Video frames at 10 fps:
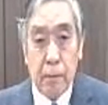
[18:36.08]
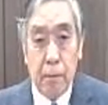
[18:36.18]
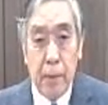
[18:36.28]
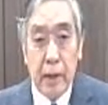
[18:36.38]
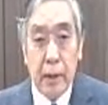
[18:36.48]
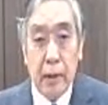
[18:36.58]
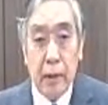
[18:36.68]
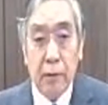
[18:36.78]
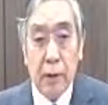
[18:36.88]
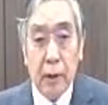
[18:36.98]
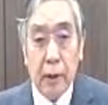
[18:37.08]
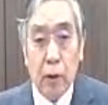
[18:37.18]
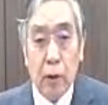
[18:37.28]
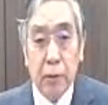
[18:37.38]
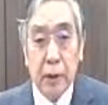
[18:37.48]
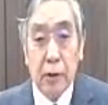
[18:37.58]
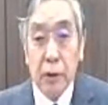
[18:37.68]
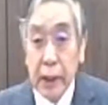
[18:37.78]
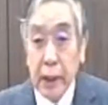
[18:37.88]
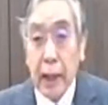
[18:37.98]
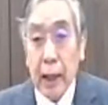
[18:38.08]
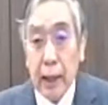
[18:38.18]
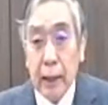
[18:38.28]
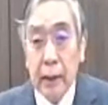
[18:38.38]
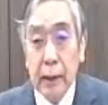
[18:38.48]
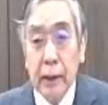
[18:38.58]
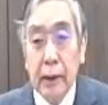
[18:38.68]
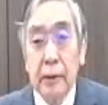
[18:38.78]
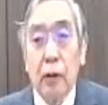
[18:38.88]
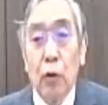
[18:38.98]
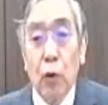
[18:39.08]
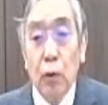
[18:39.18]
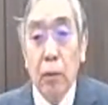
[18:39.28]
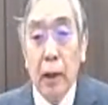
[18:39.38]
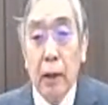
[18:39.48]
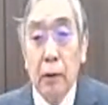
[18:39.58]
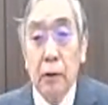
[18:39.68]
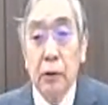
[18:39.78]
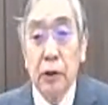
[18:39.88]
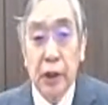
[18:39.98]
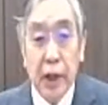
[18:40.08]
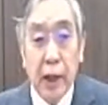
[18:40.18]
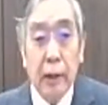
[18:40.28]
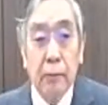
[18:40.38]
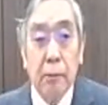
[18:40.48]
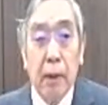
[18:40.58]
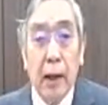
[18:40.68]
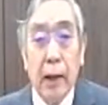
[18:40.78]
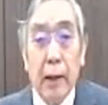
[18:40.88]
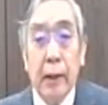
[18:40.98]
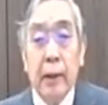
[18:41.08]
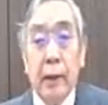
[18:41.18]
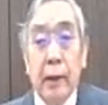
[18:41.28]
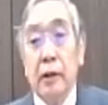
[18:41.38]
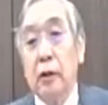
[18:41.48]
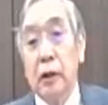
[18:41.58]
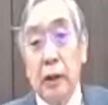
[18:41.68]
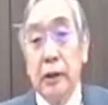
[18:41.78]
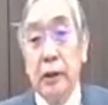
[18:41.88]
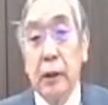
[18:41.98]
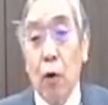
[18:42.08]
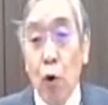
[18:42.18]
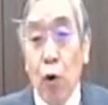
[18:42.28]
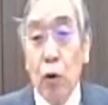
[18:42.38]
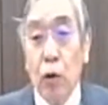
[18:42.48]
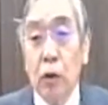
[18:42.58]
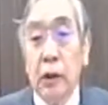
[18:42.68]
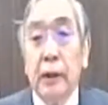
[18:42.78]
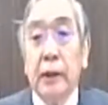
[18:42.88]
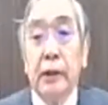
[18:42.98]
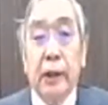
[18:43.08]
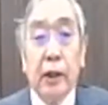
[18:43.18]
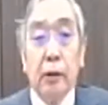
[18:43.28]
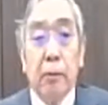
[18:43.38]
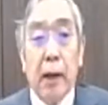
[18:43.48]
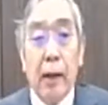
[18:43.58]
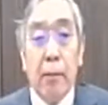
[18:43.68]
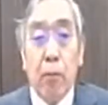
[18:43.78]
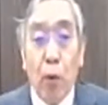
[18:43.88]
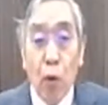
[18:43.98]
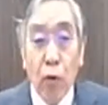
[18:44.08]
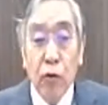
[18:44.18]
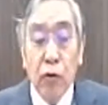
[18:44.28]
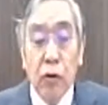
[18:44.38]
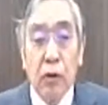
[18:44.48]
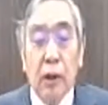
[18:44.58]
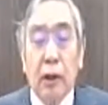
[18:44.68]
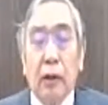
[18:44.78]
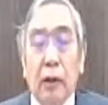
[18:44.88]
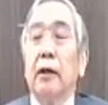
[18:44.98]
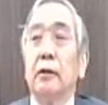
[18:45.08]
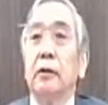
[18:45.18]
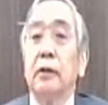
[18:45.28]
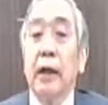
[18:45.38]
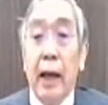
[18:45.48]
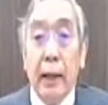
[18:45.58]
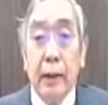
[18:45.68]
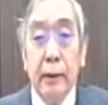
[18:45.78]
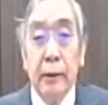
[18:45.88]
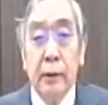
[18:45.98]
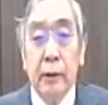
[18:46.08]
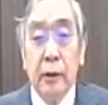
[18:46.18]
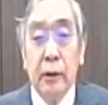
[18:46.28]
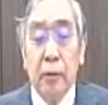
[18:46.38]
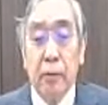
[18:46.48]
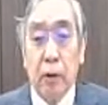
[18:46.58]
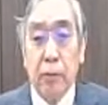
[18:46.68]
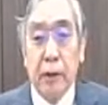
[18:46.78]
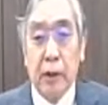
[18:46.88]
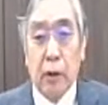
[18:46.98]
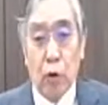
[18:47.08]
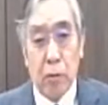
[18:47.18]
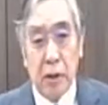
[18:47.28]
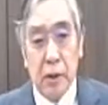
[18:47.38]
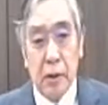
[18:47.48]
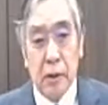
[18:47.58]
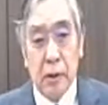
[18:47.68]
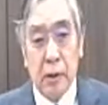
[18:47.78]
Making the economy greener is a global shared by, is a goal shared by both advanced and developing economies.